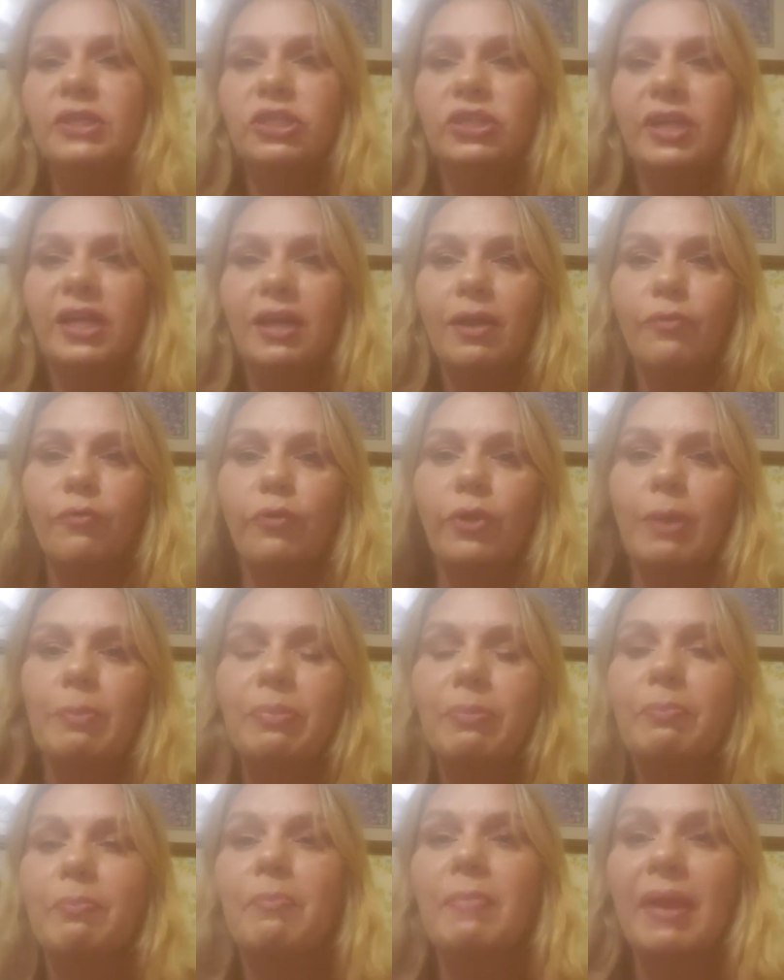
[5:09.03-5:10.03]
to try it out before
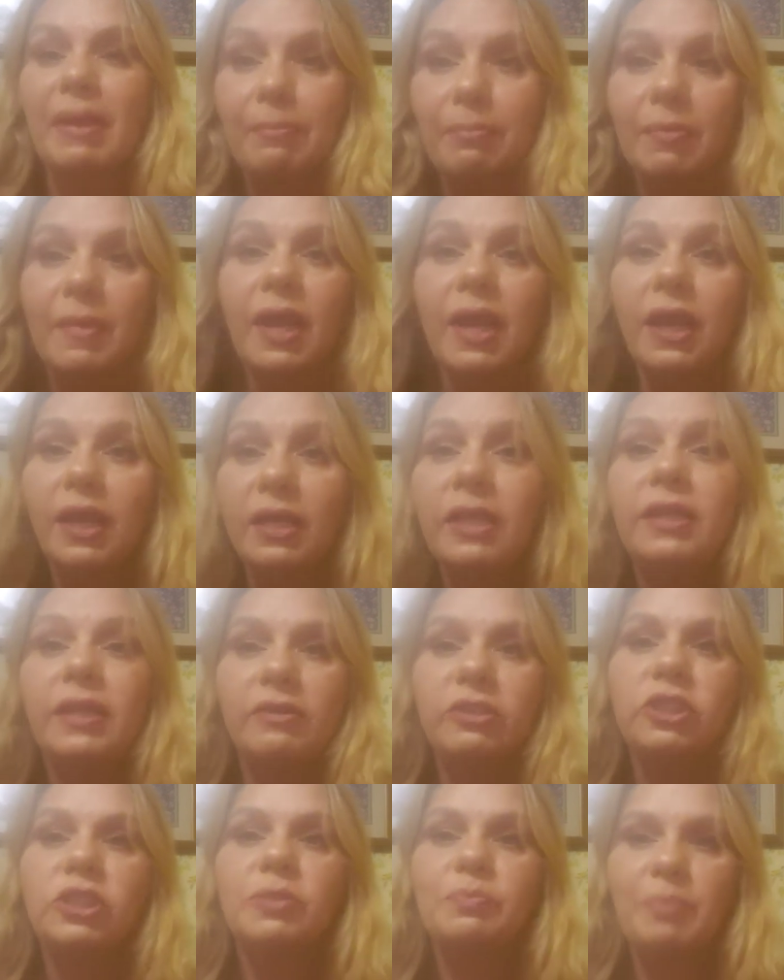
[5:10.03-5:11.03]
I, you know,
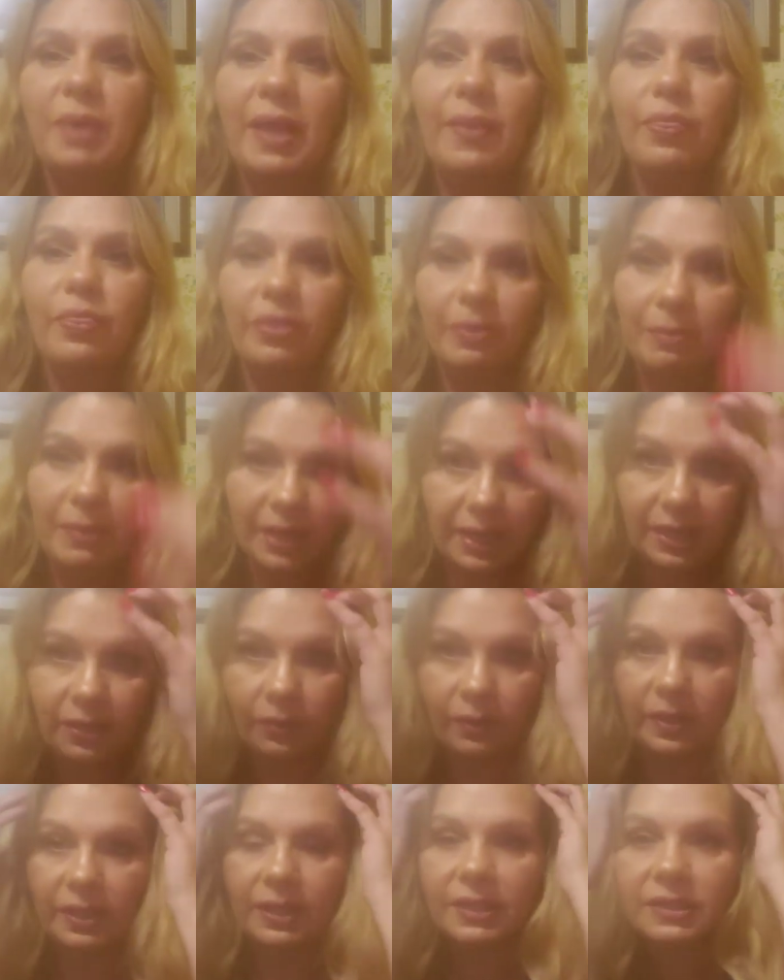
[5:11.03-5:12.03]
spent the money
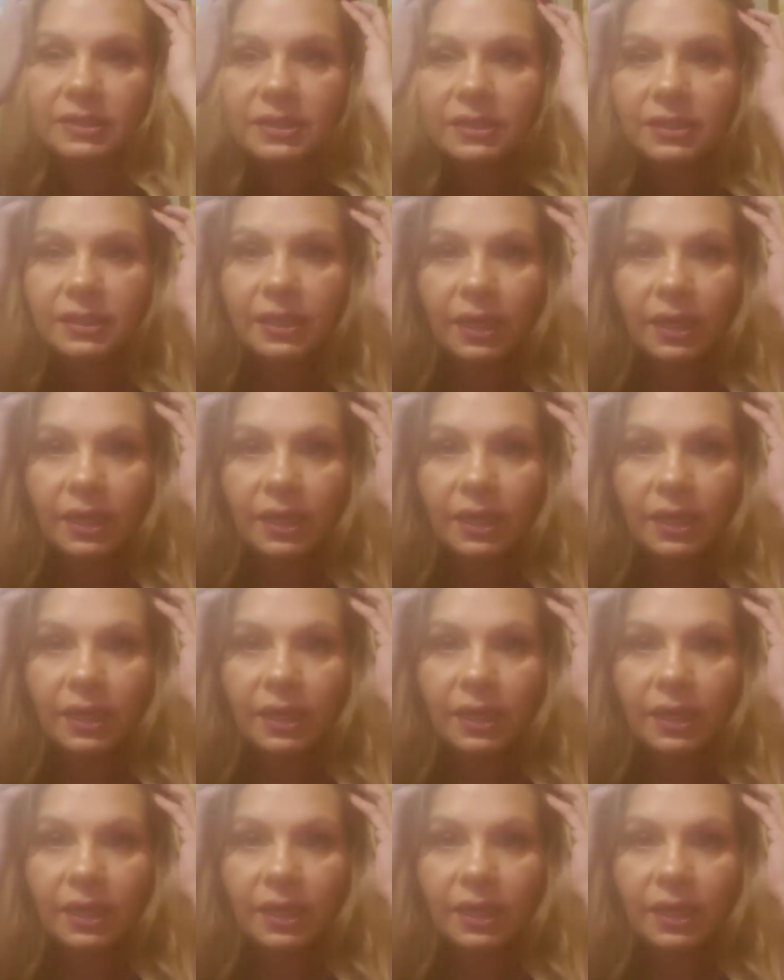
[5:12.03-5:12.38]
on it.